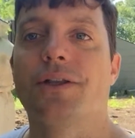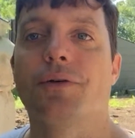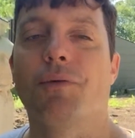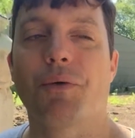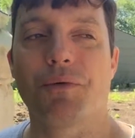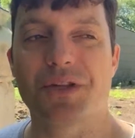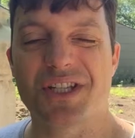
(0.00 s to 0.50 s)
the
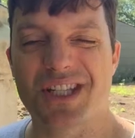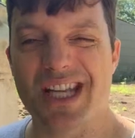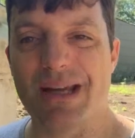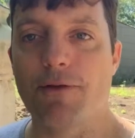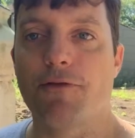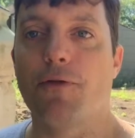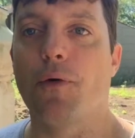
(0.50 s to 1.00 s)
one with
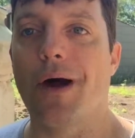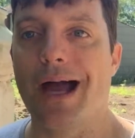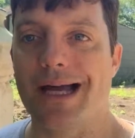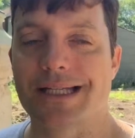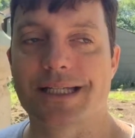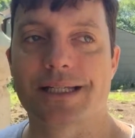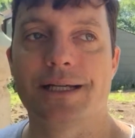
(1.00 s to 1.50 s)
C before
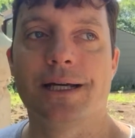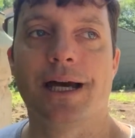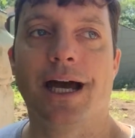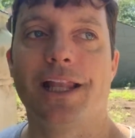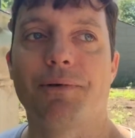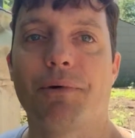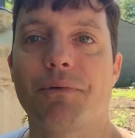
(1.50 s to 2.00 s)
S,
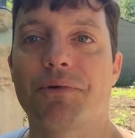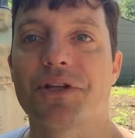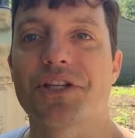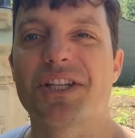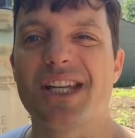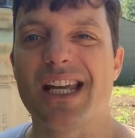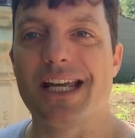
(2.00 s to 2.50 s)
and the one with
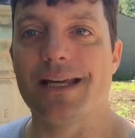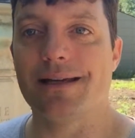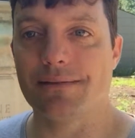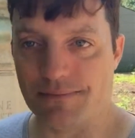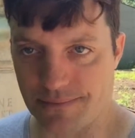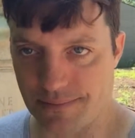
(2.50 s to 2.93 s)
a C